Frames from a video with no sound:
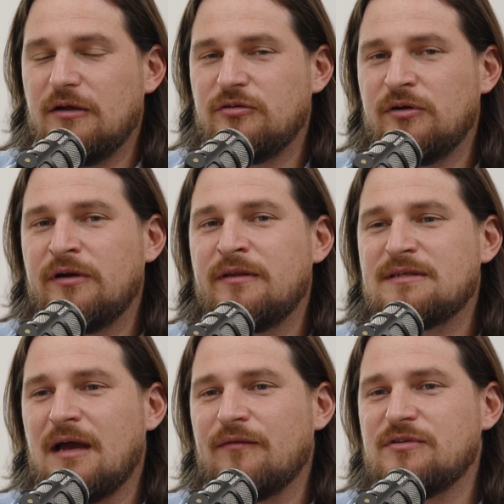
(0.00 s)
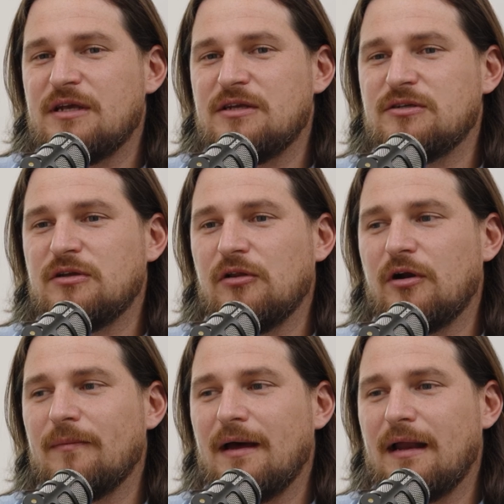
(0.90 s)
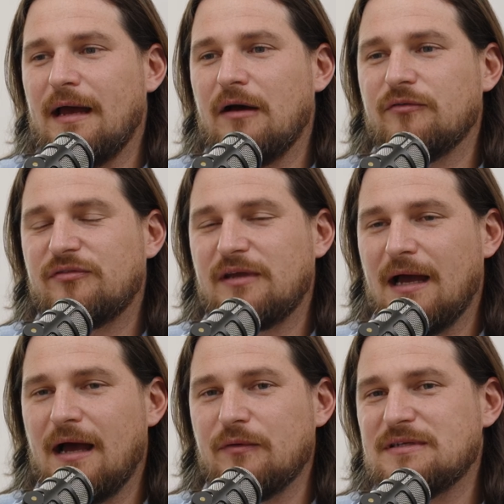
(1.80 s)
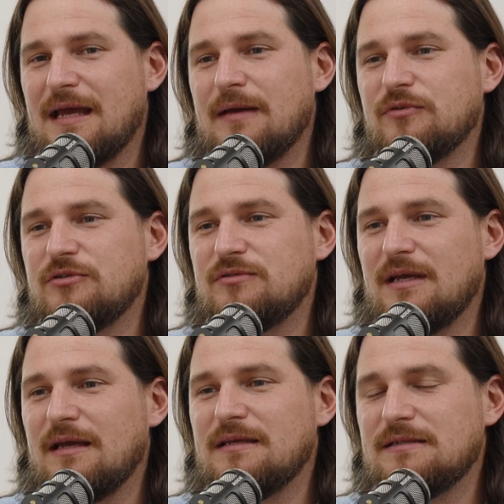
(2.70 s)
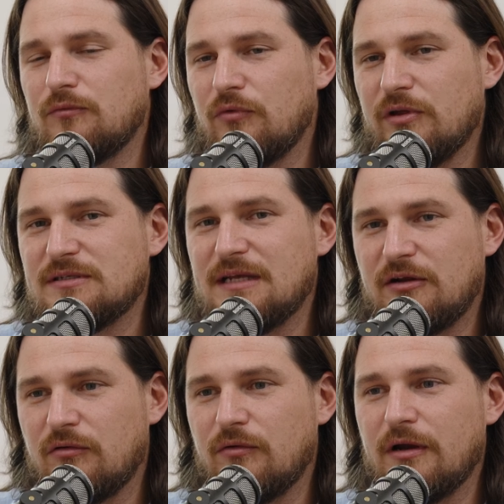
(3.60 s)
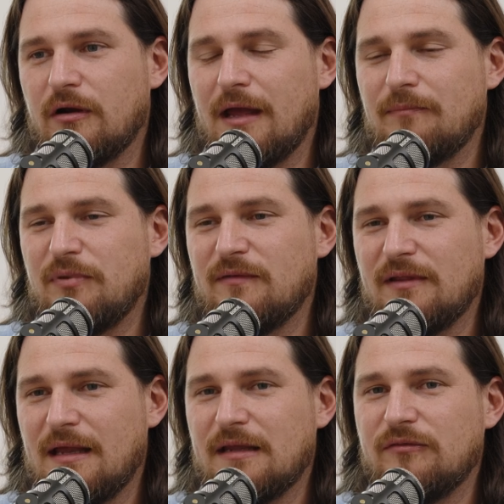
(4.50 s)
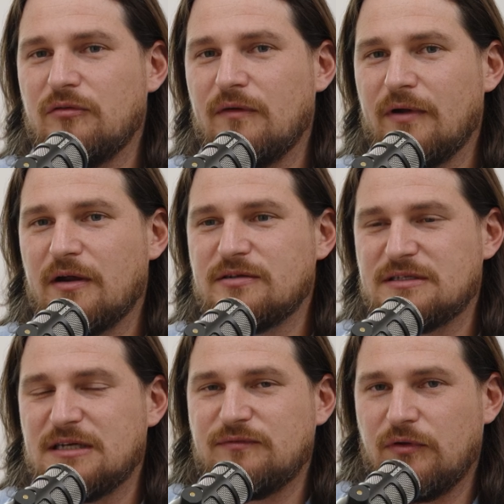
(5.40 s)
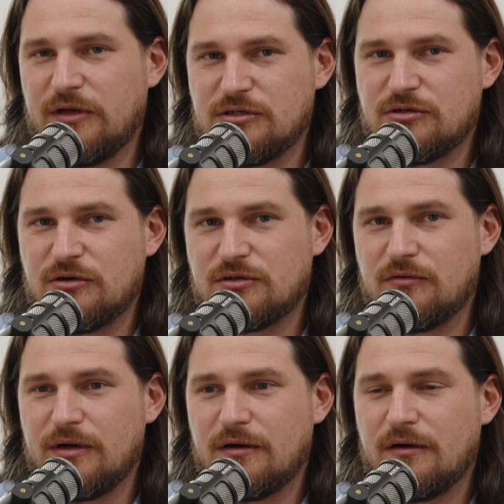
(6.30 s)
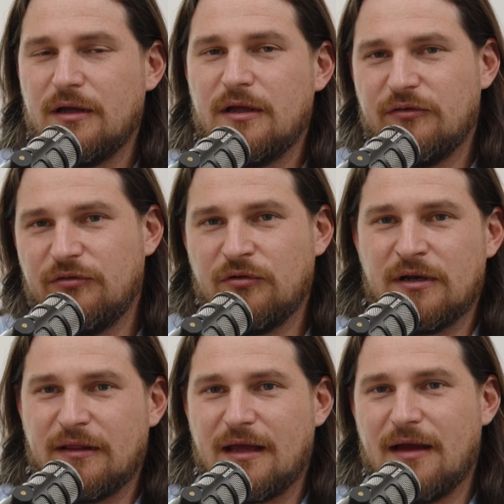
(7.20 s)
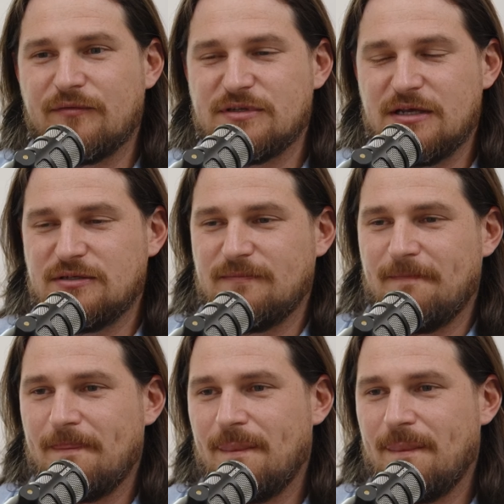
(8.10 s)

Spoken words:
Tune into this conversation to learn about how Scott was able to take his real estate career and pivot that into a very successful insurance career. Soon into the conversation.